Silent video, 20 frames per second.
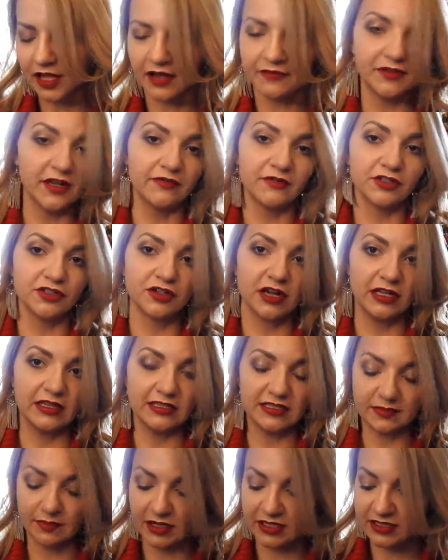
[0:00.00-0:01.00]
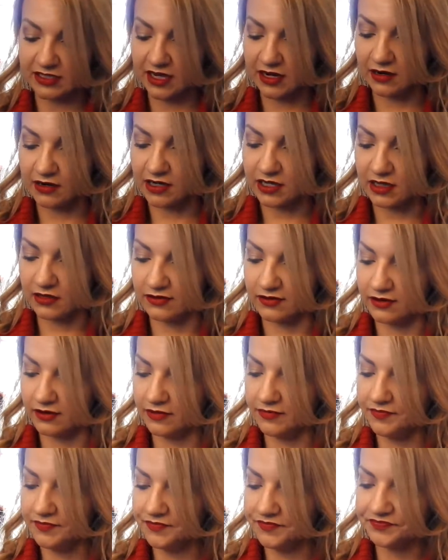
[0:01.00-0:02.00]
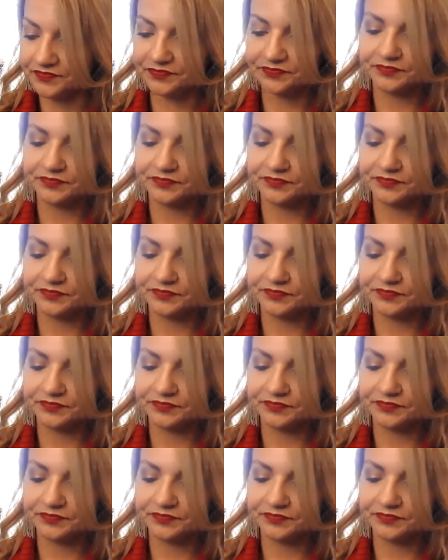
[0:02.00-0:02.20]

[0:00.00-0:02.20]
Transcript: I've never tried this mascara either um,